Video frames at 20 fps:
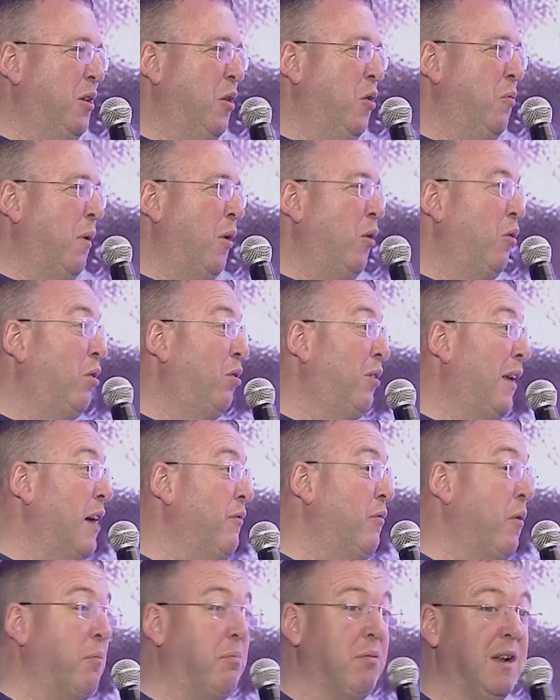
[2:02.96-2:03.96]
you both
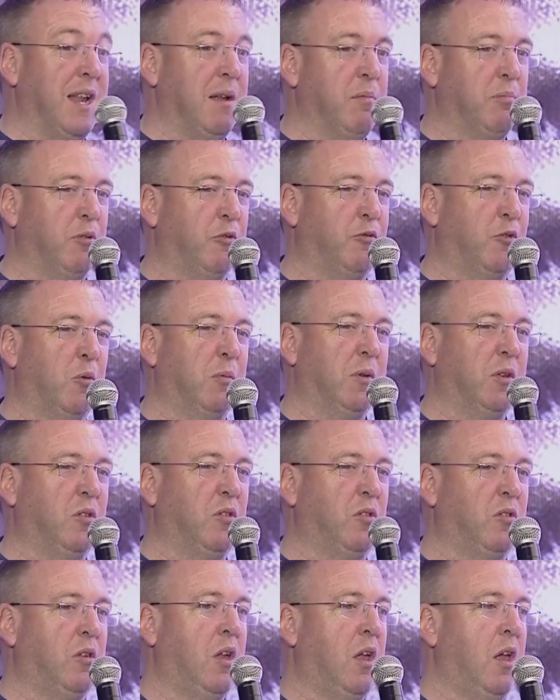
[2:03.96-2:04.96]
gave a brilliant
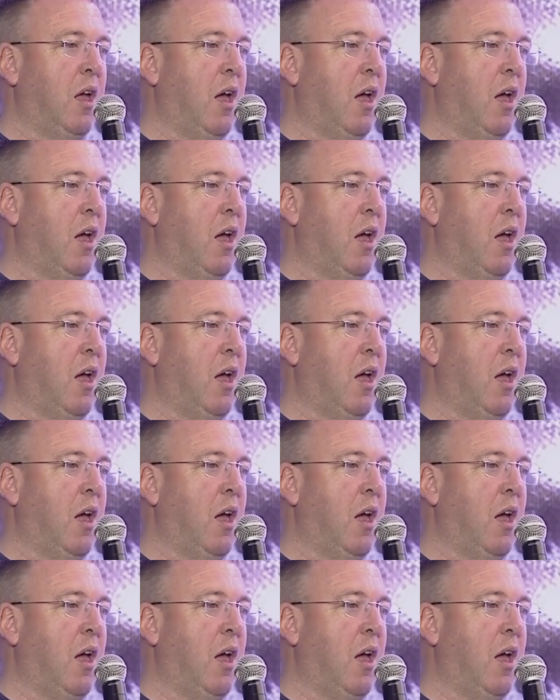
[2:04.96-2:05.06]
performance.